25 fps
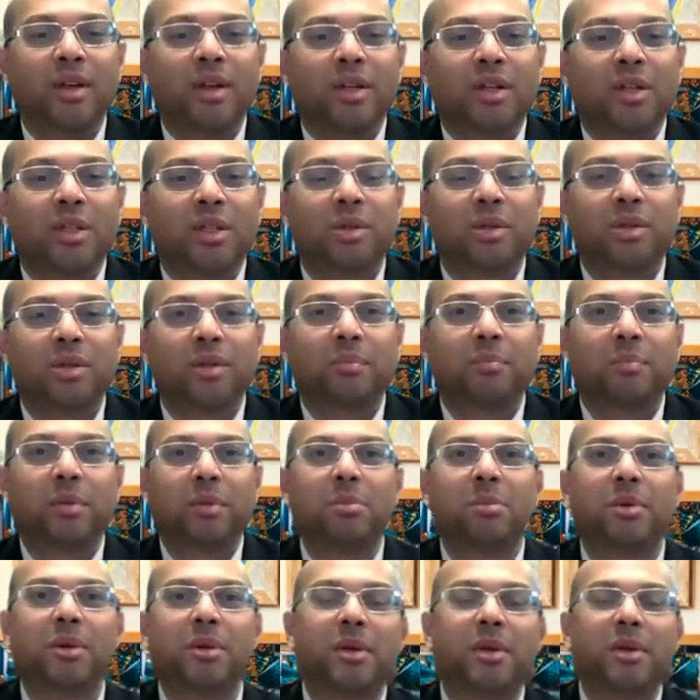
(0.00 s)
Should
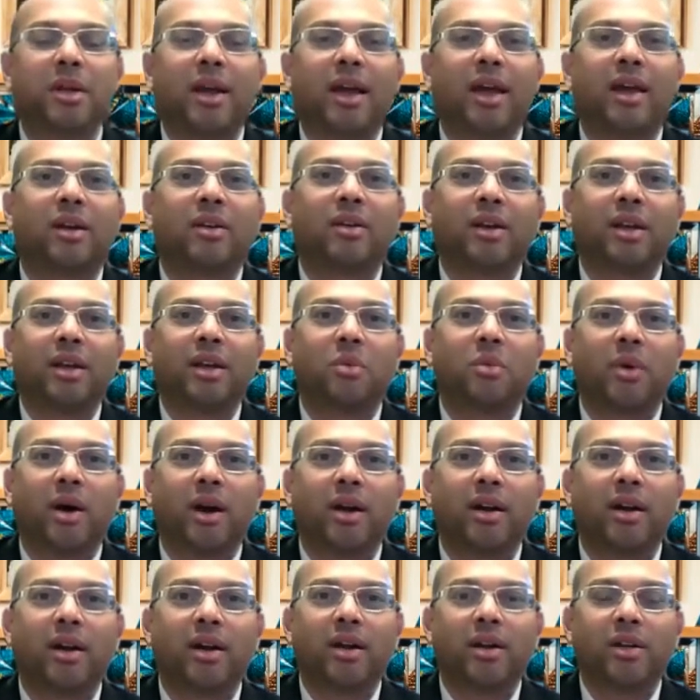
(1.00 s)
people be like really
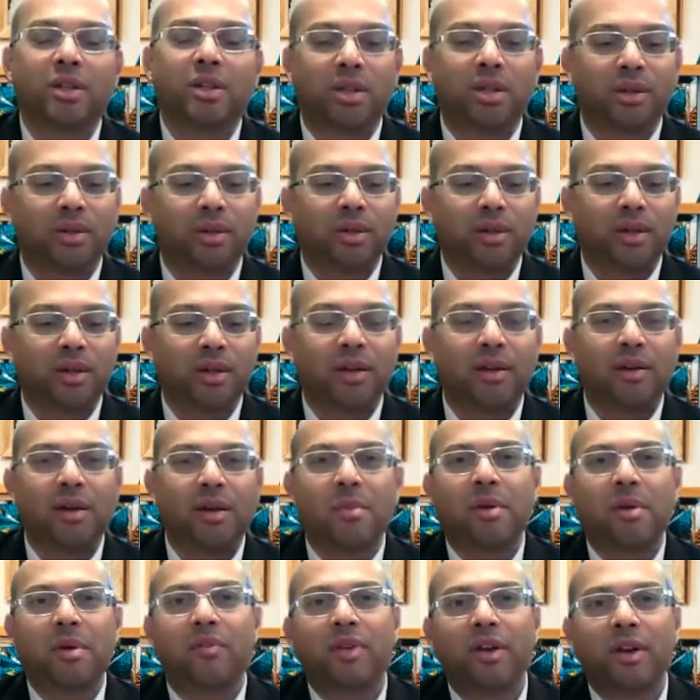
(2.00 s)
worried? I
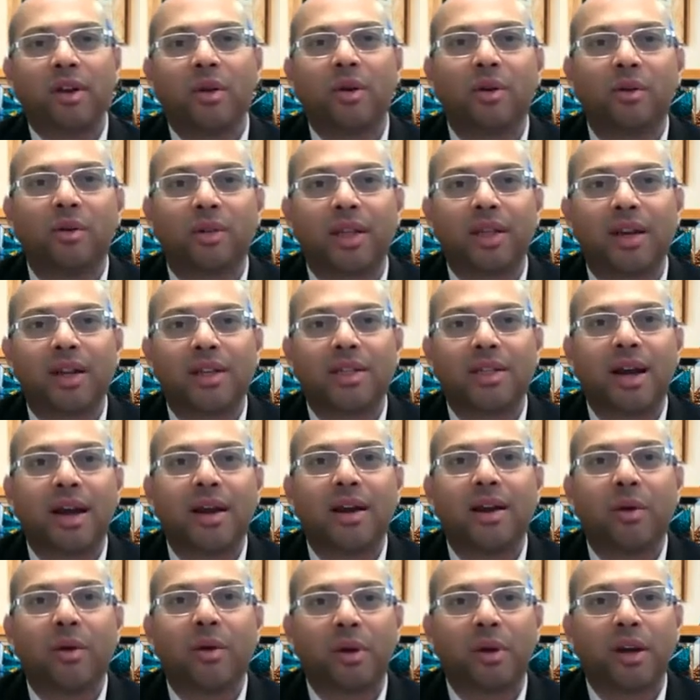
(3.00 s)
mean, we know there are
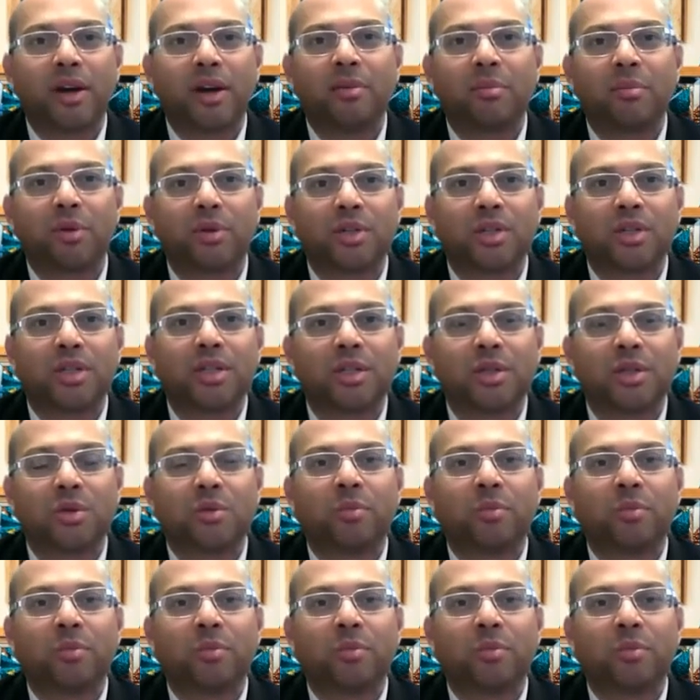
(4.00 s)
standard operating procedures.